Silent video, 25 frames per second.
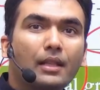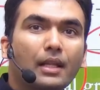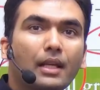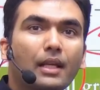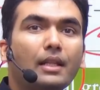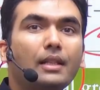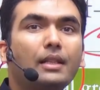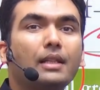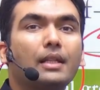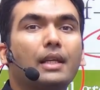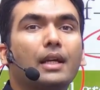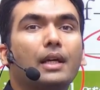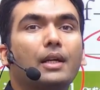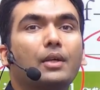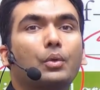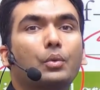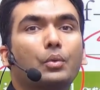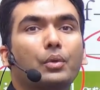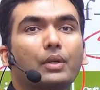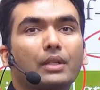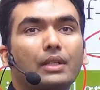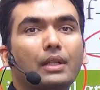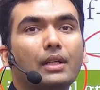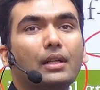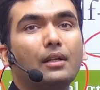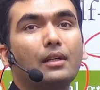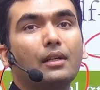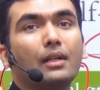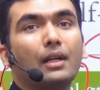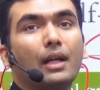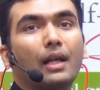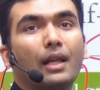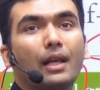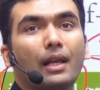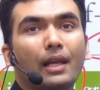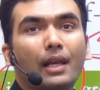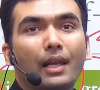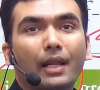then they are doing the
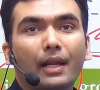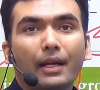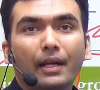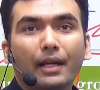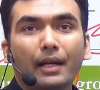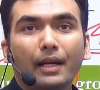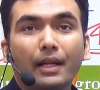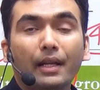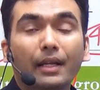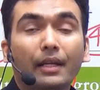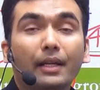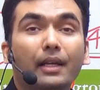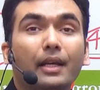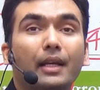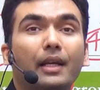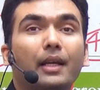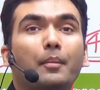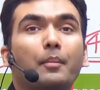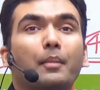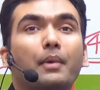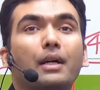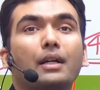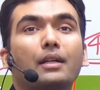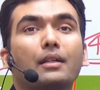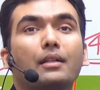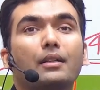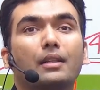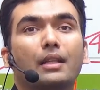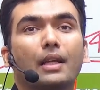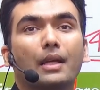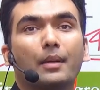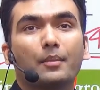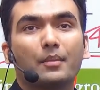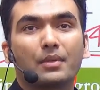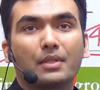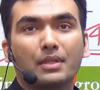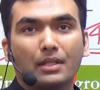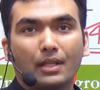lending among
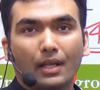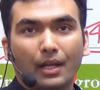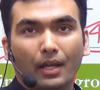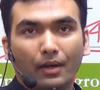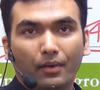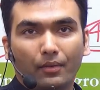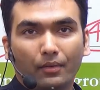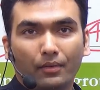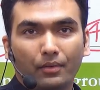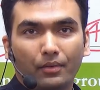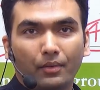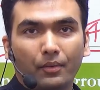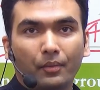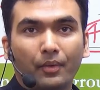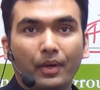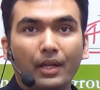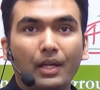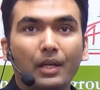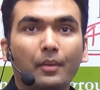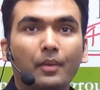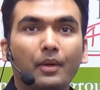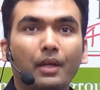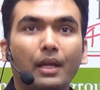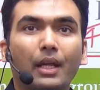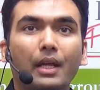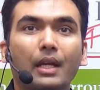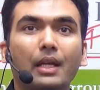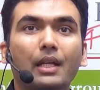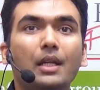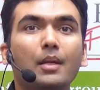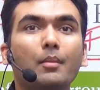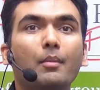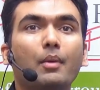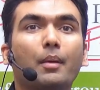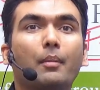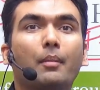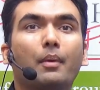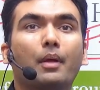themselves. Whenever
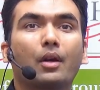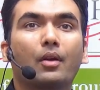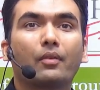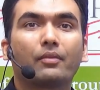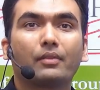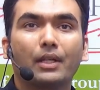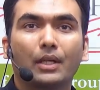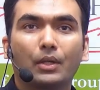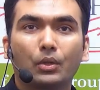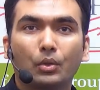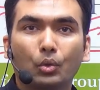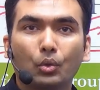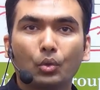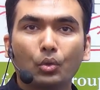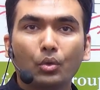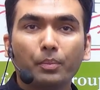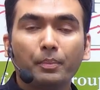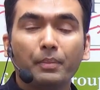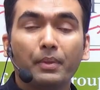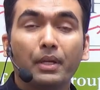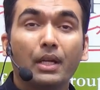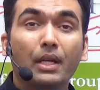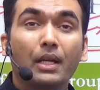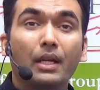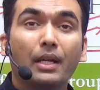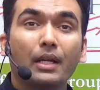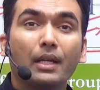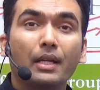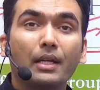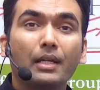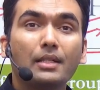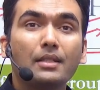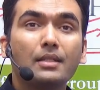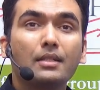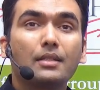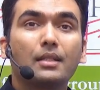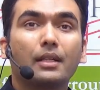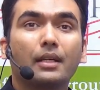any member of that group
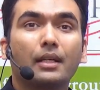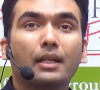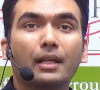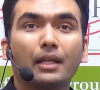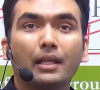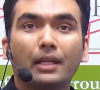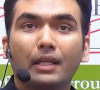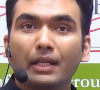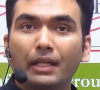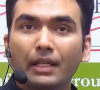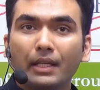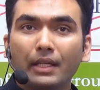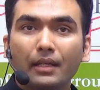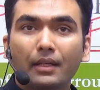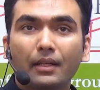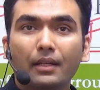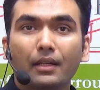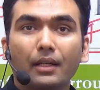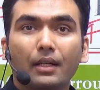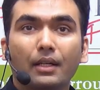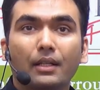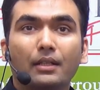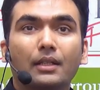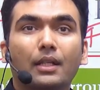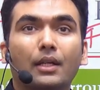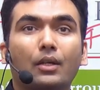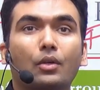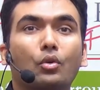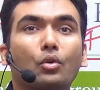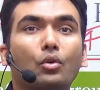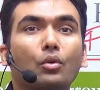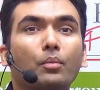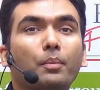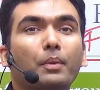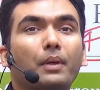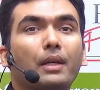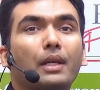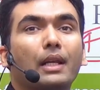is in need, the
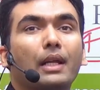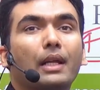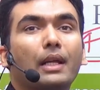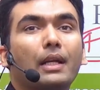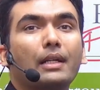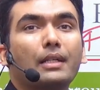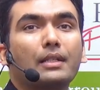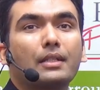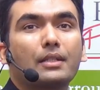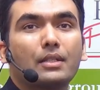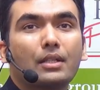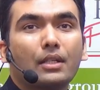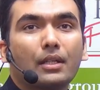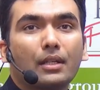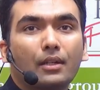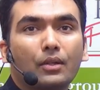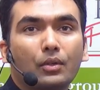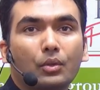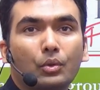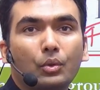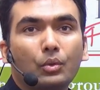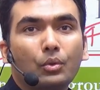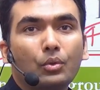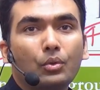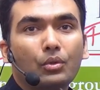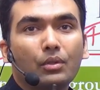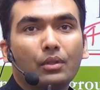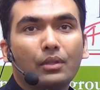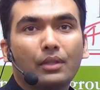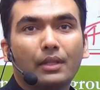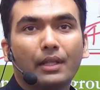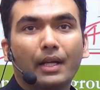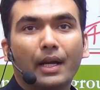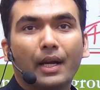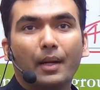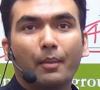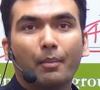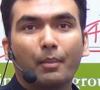group lends to
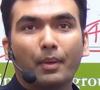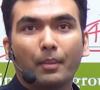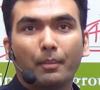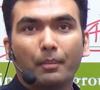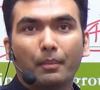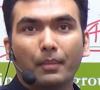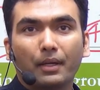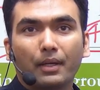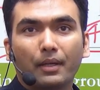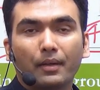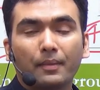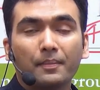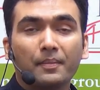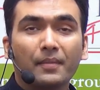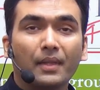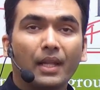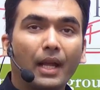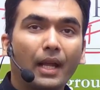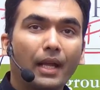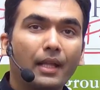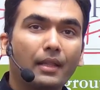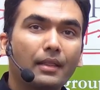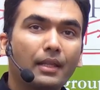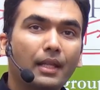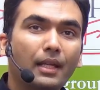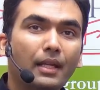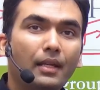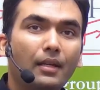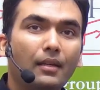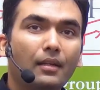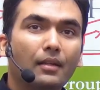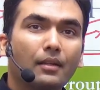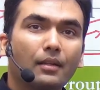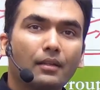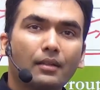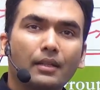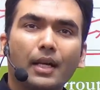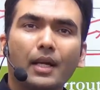that member, and
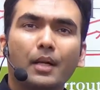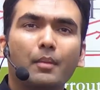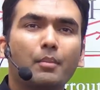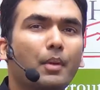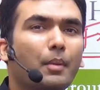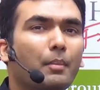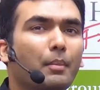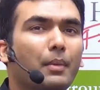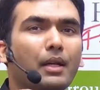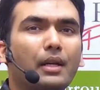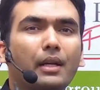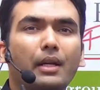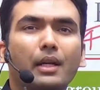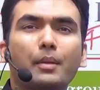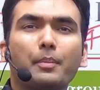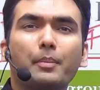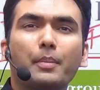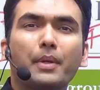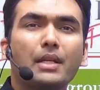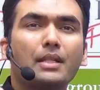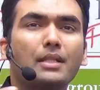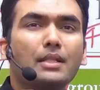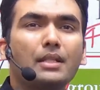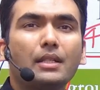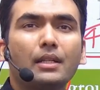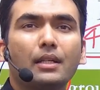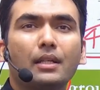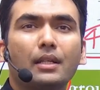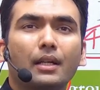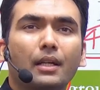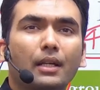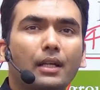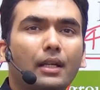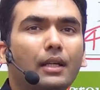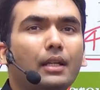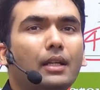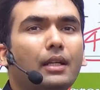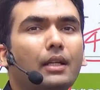then that member repays it
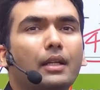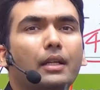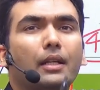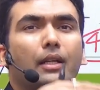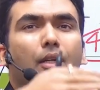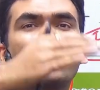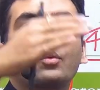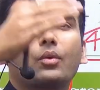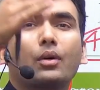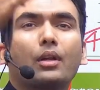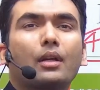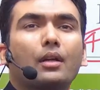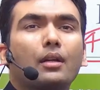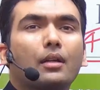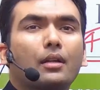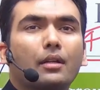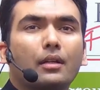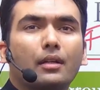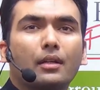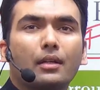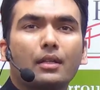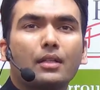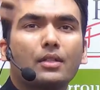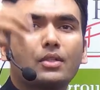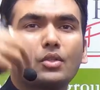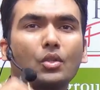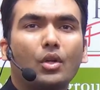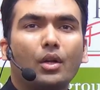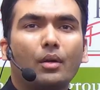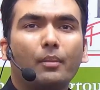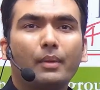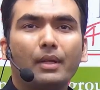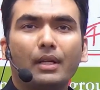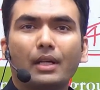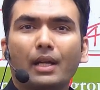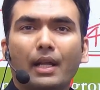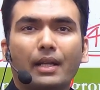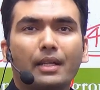in equal
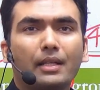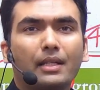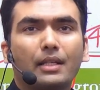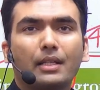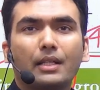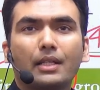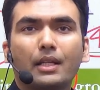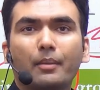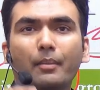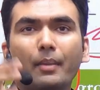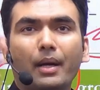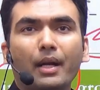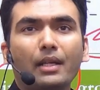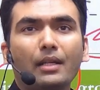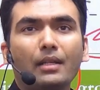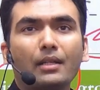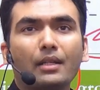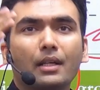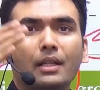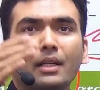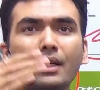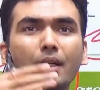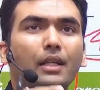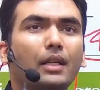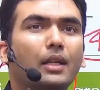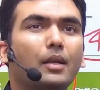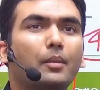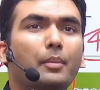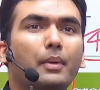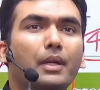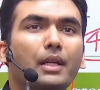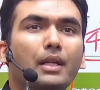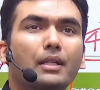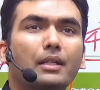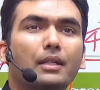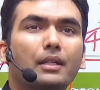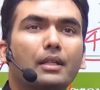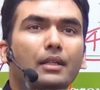installment, like EMI. He
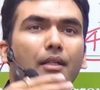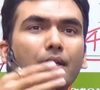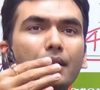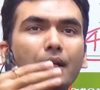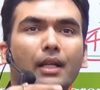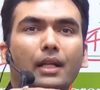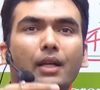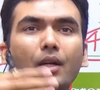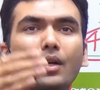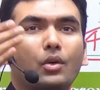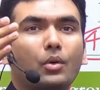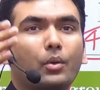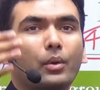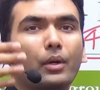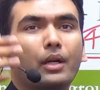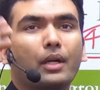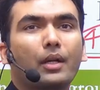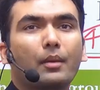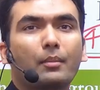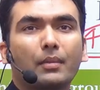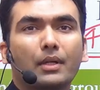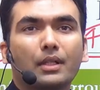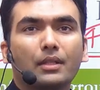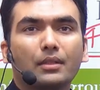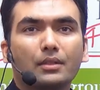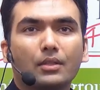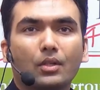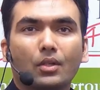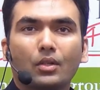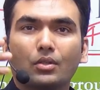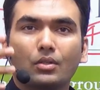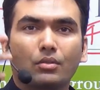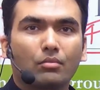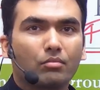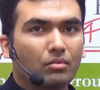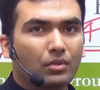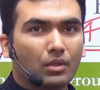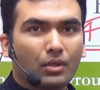repays it in 10 or 20 months
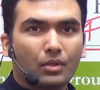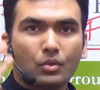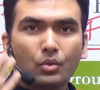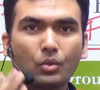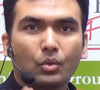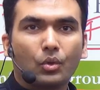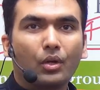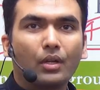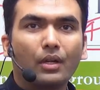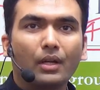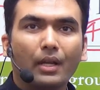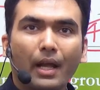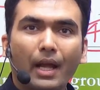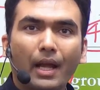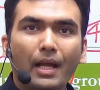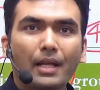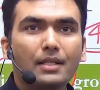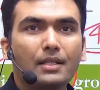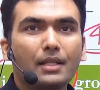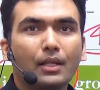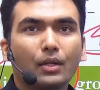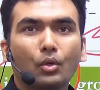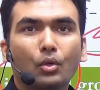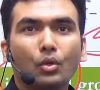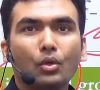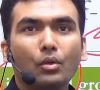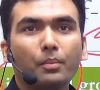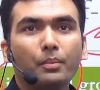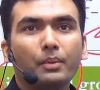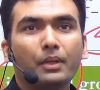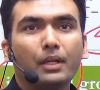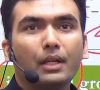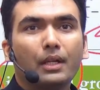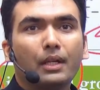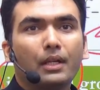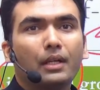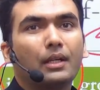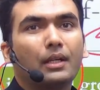or so on, as the group
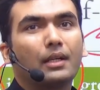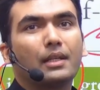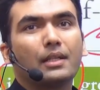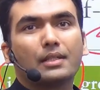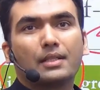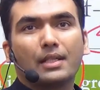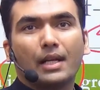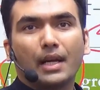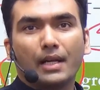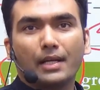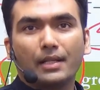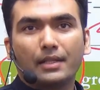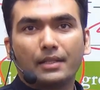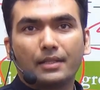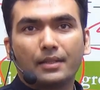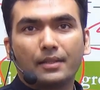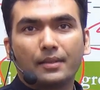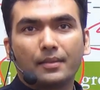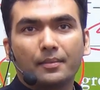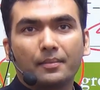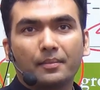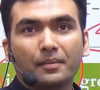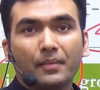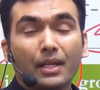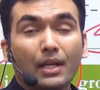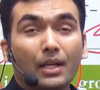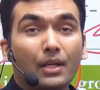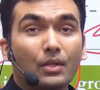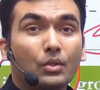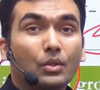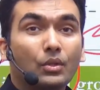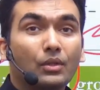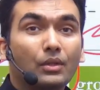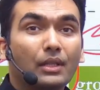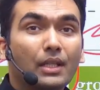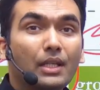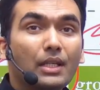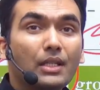decides.
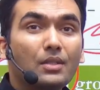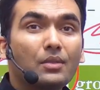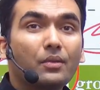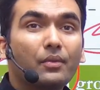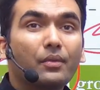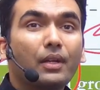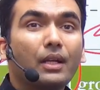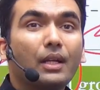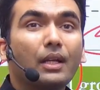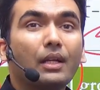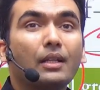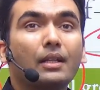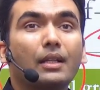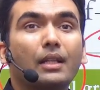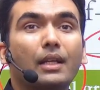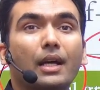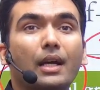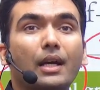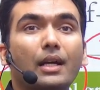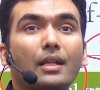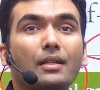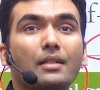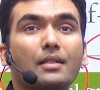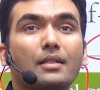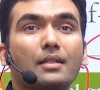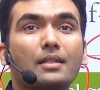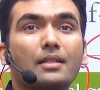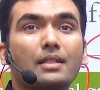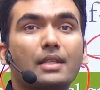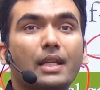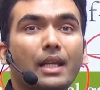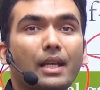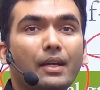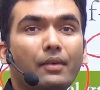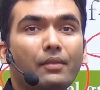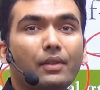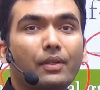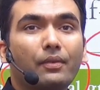So this way they are
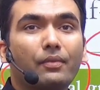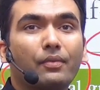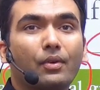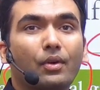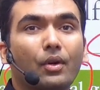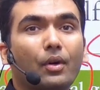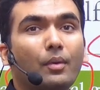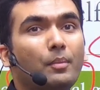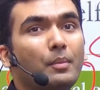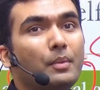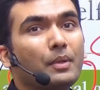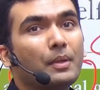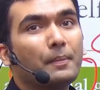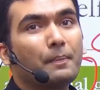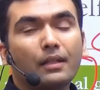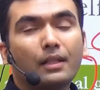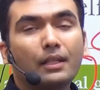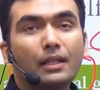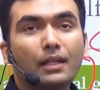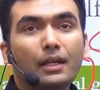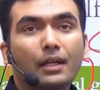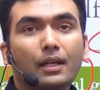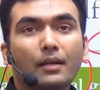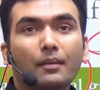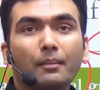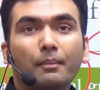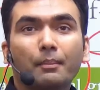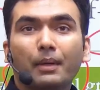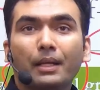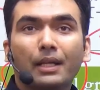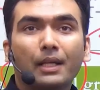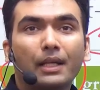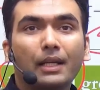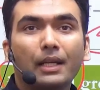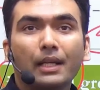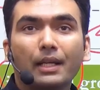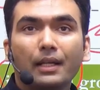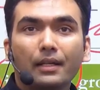saved from the
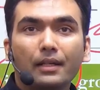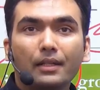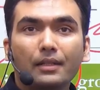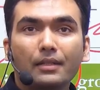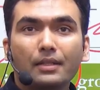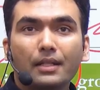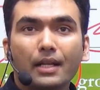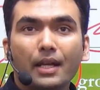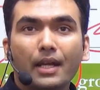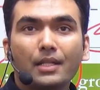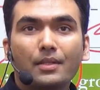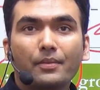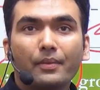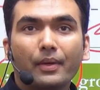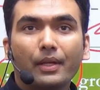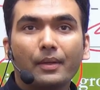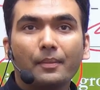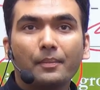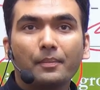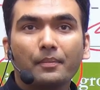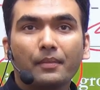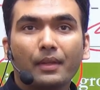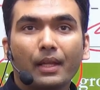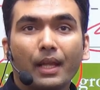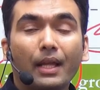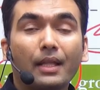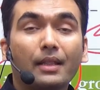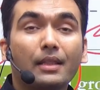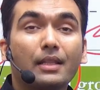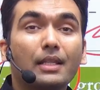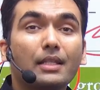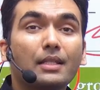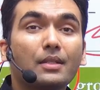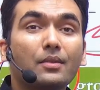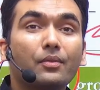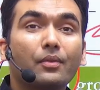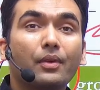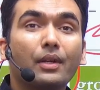money lenders as well. And
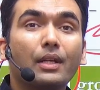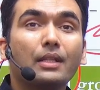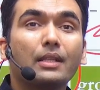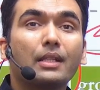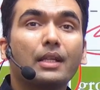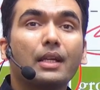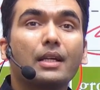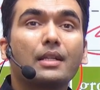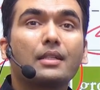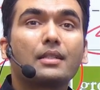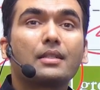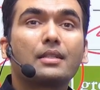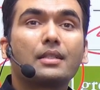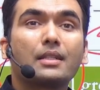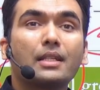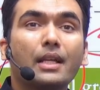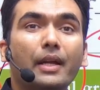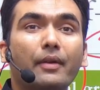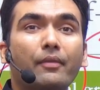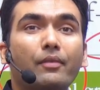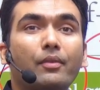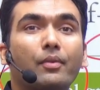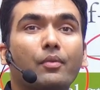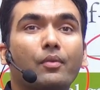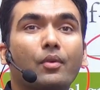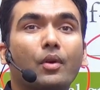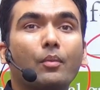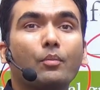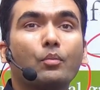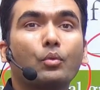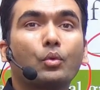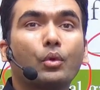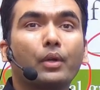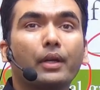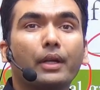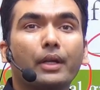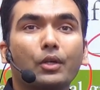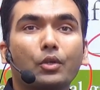this way they are saved
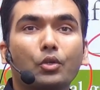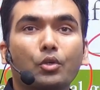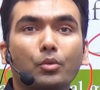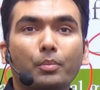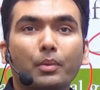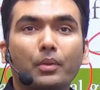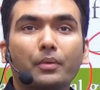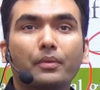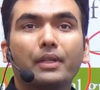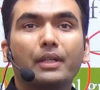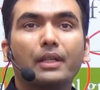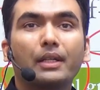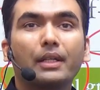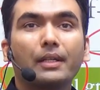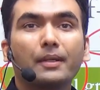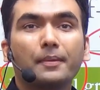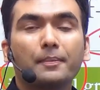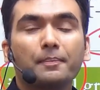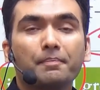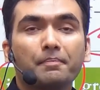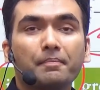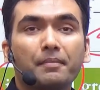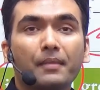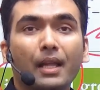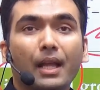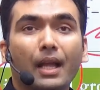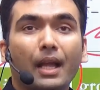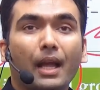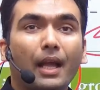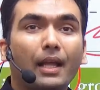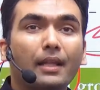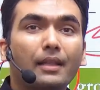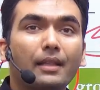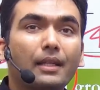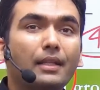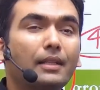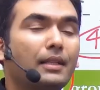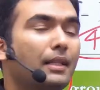from going into poverty,
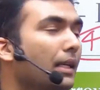and